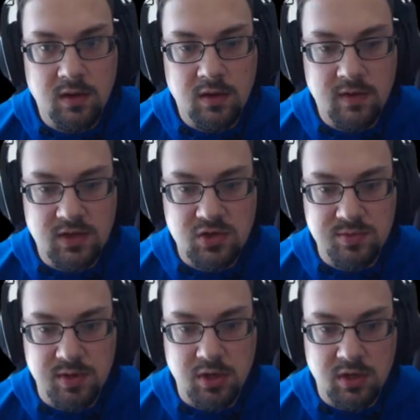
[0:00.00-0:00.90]
That should
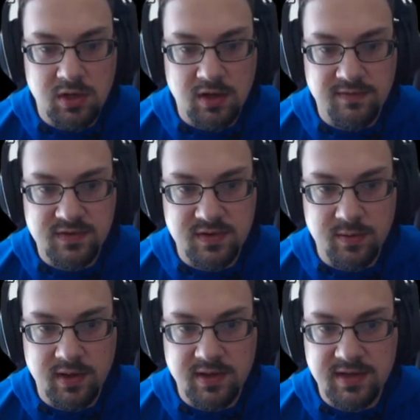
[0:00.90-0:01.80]
be good enough so that we
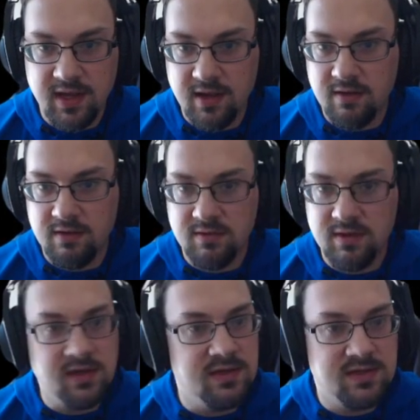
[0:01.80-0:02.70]
can take on
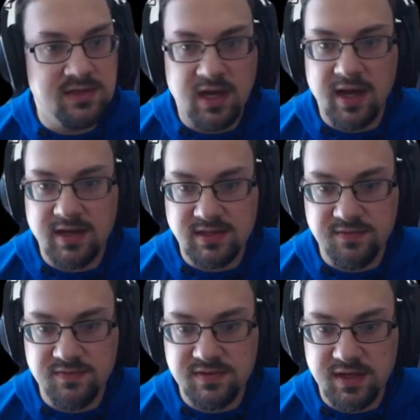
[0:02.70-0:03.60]
these stacks
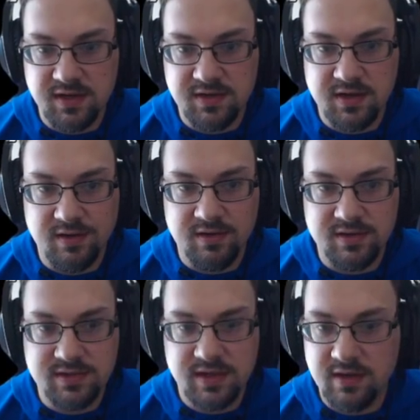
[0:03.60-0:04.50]
of
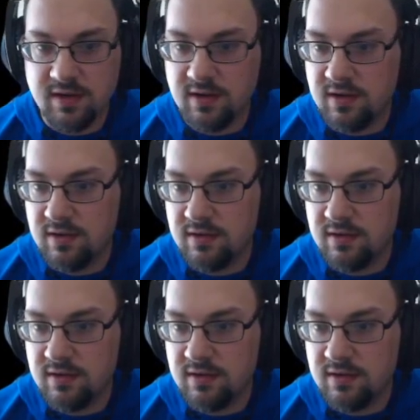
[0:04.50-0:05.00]
centaurs that are